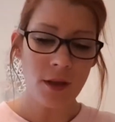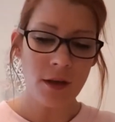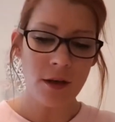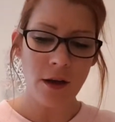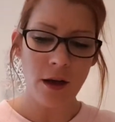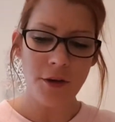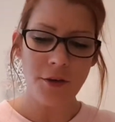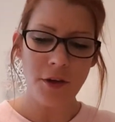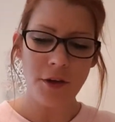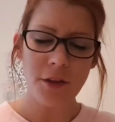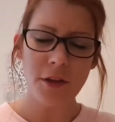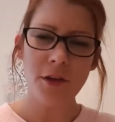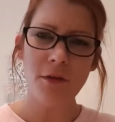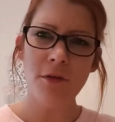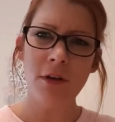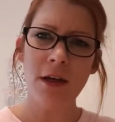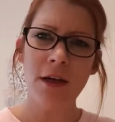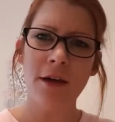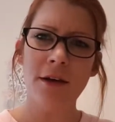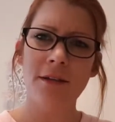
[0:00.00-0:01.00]
Like, I don't think you
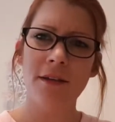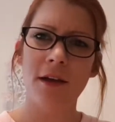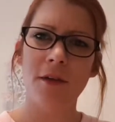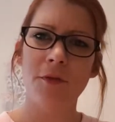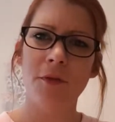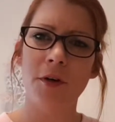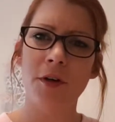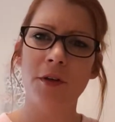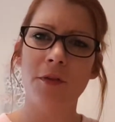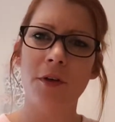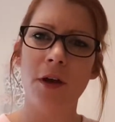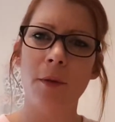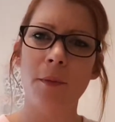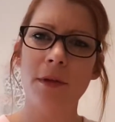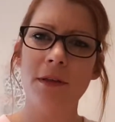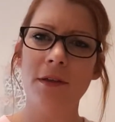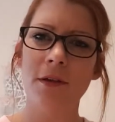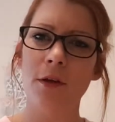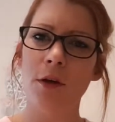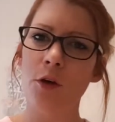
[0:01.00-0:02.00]
realise how far you've come
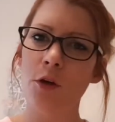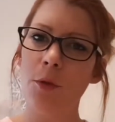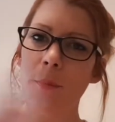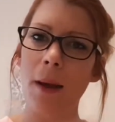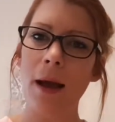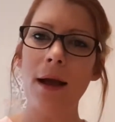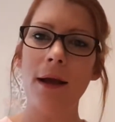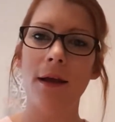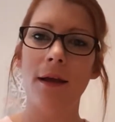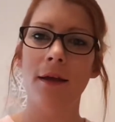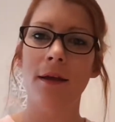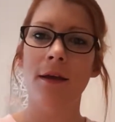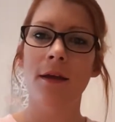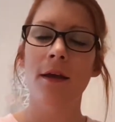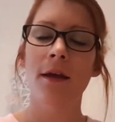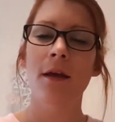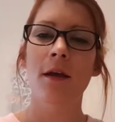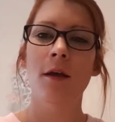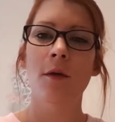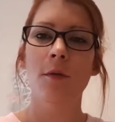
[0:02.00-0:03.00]
until you look back,
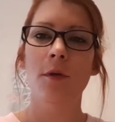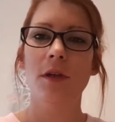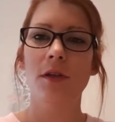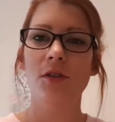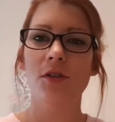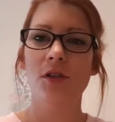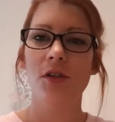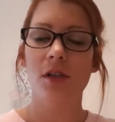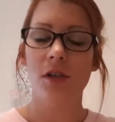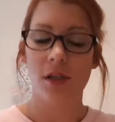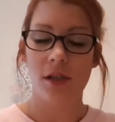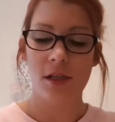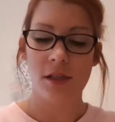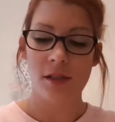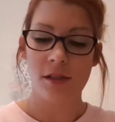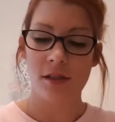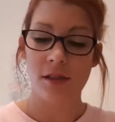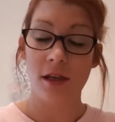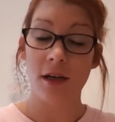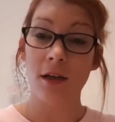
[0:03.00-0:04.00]
which
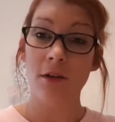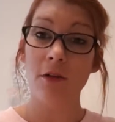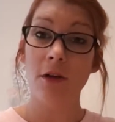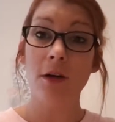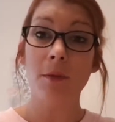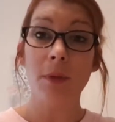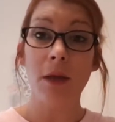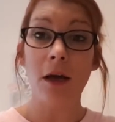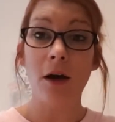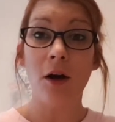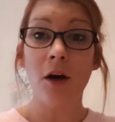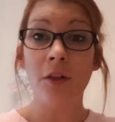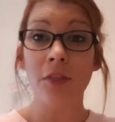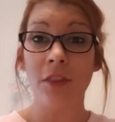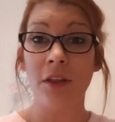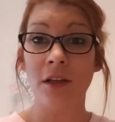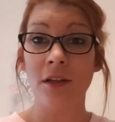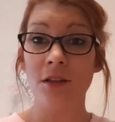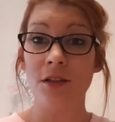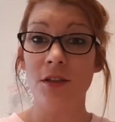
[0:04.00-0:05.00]
is an incredibly hard
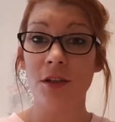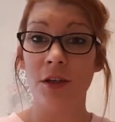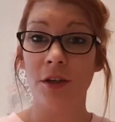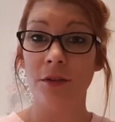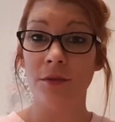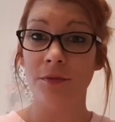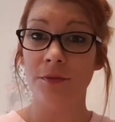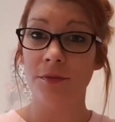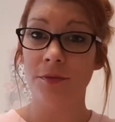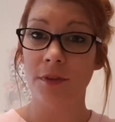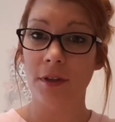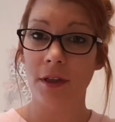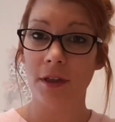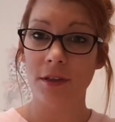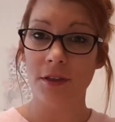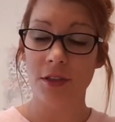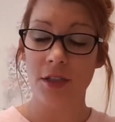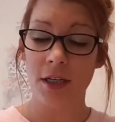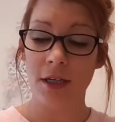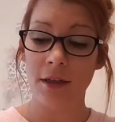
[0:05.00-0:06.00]
thing to do,
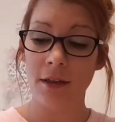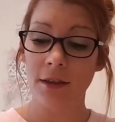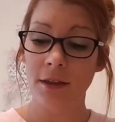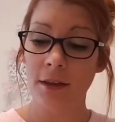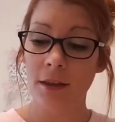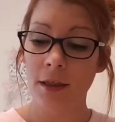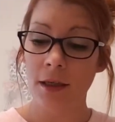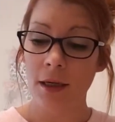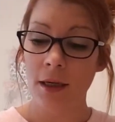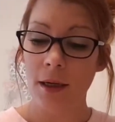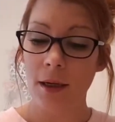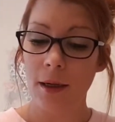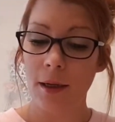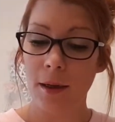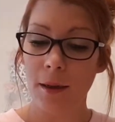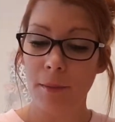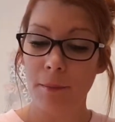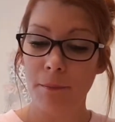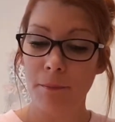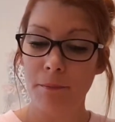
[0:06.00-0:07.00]
actually.
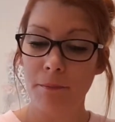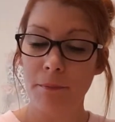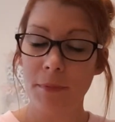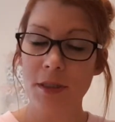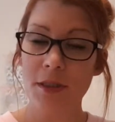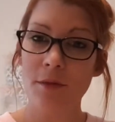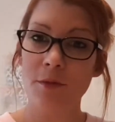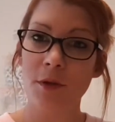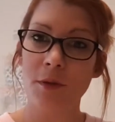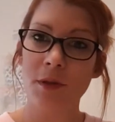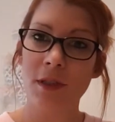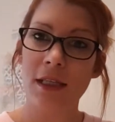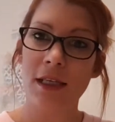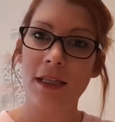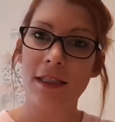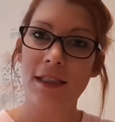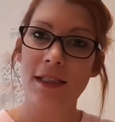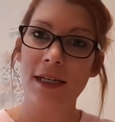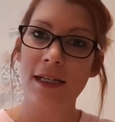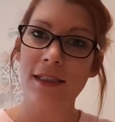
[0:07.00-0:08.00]
But sometimes I think
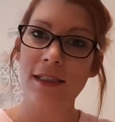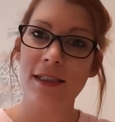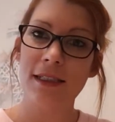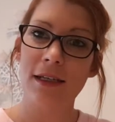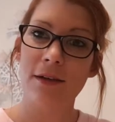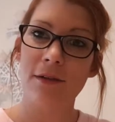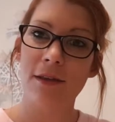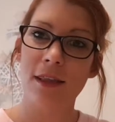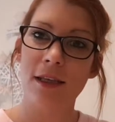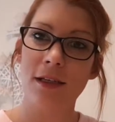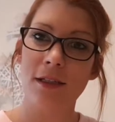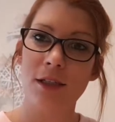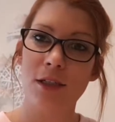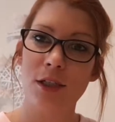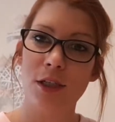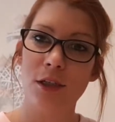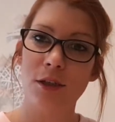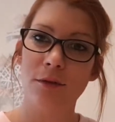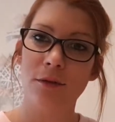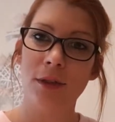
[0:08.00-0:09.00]
it's a necessary thing to
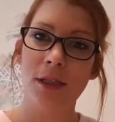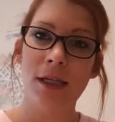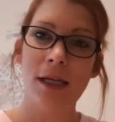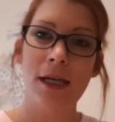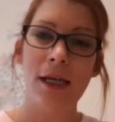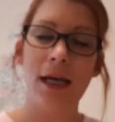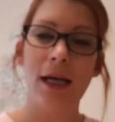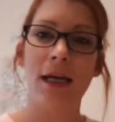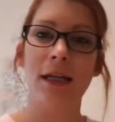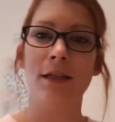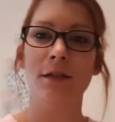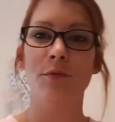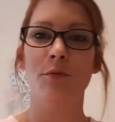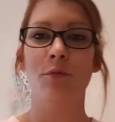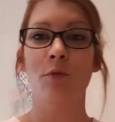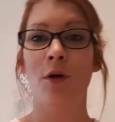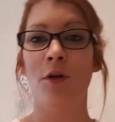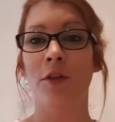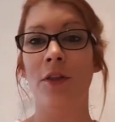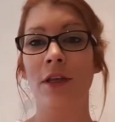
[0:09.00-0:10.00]
do. And
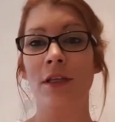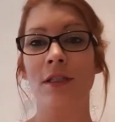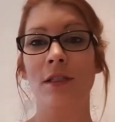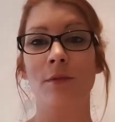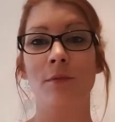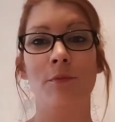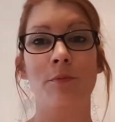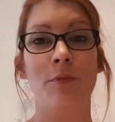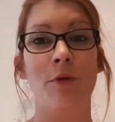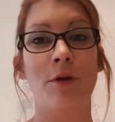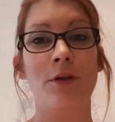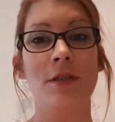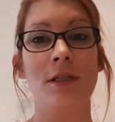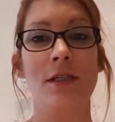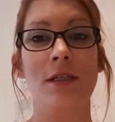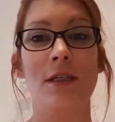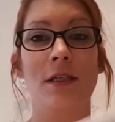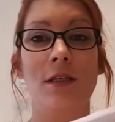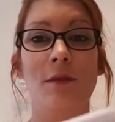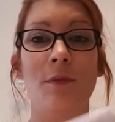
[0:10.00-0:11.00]
while this process
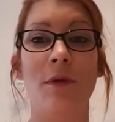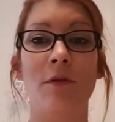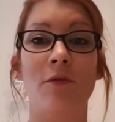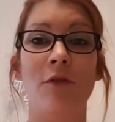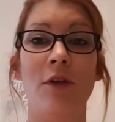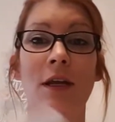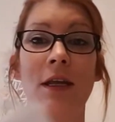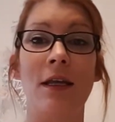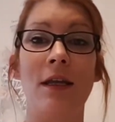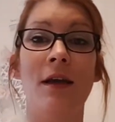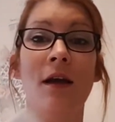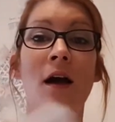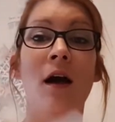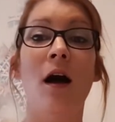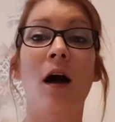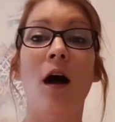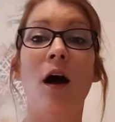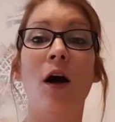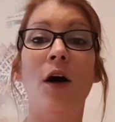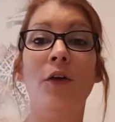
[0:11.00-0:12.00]
has been really
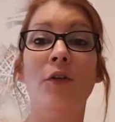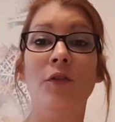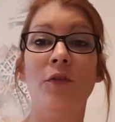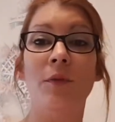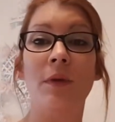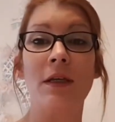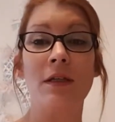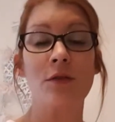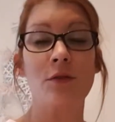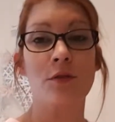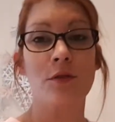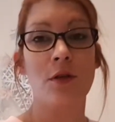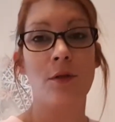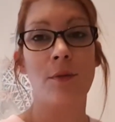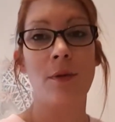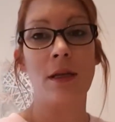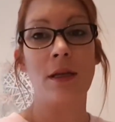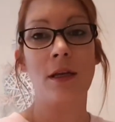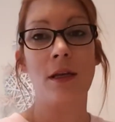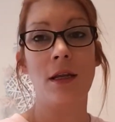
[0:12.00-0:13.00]
hard for me, it's also
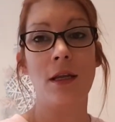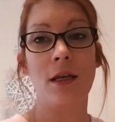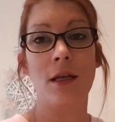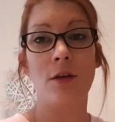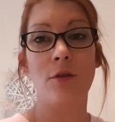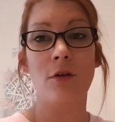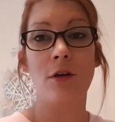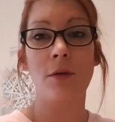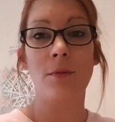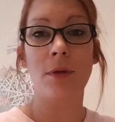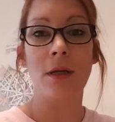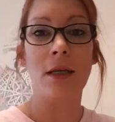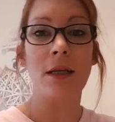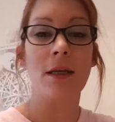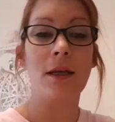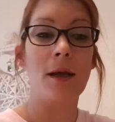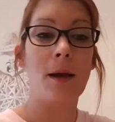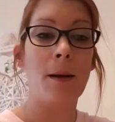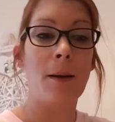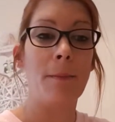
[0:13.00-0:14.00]
been incredibly